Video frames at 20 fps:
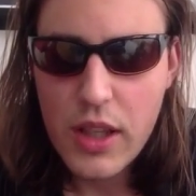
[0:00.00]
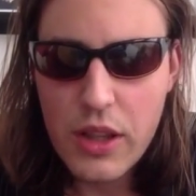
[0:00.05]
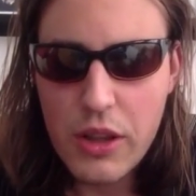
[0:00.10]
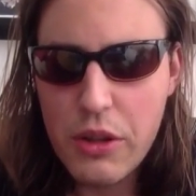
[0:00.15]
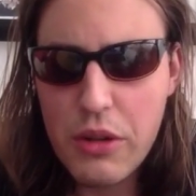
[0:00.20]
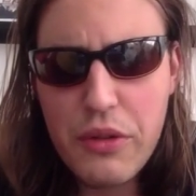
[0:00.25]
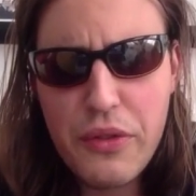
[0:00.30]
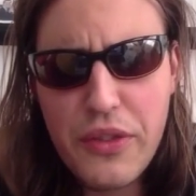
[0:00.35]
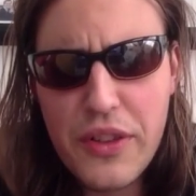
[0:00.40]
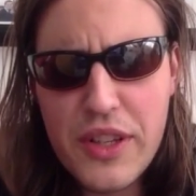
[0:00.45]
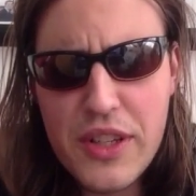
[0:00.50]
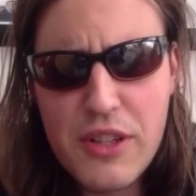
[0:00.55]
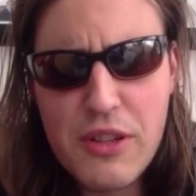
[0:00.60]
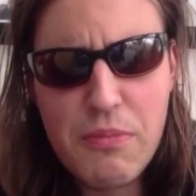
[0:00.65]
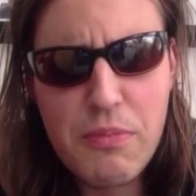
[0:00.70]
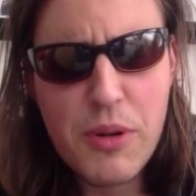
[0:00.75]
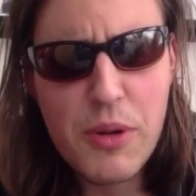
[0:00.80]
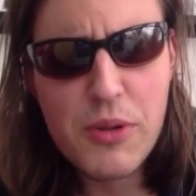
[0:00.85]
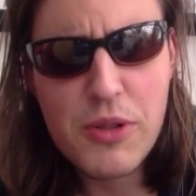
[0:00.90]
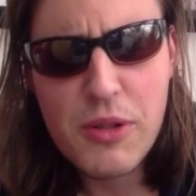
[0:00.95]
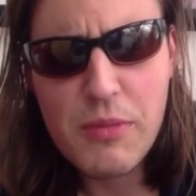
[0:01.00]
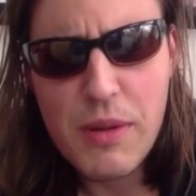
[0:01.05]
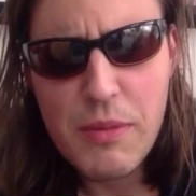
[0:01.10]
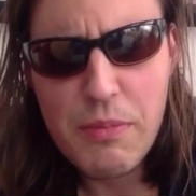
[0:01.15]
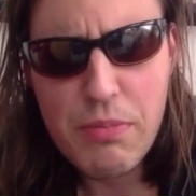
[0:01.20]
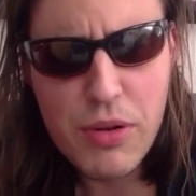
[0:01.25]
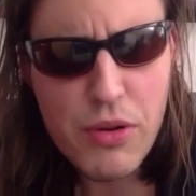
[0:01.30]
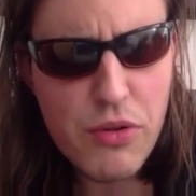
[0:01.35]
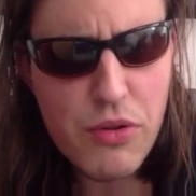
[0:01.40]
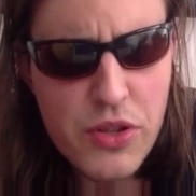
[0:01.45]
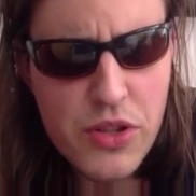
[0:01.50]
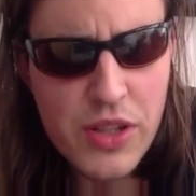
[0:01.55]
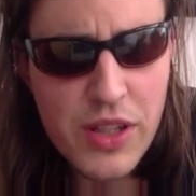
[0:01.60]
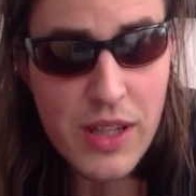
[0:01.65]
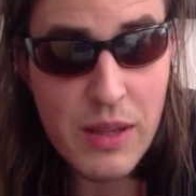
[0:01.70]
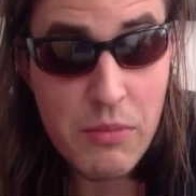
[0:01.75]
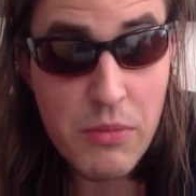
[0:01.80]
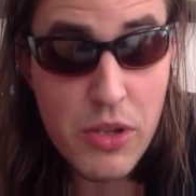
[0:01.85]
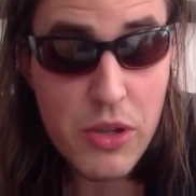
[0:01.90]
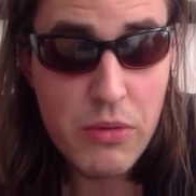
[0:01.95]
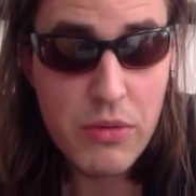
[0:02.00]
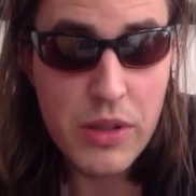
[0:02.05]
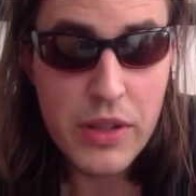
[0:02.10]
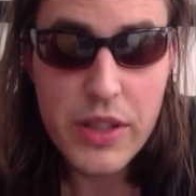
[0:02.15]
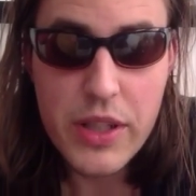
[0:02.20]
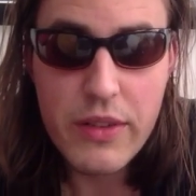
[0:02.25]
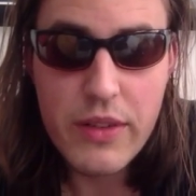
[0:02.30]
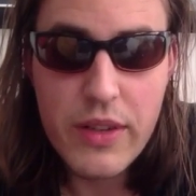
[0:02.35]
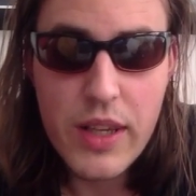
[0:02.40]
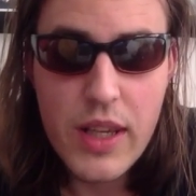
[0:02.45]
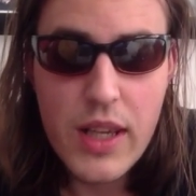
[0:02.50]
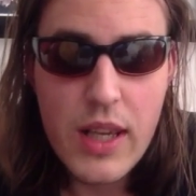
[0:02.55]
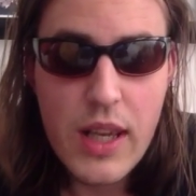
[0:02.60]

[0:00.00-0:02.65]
Luffy is supposed to be poison immunity,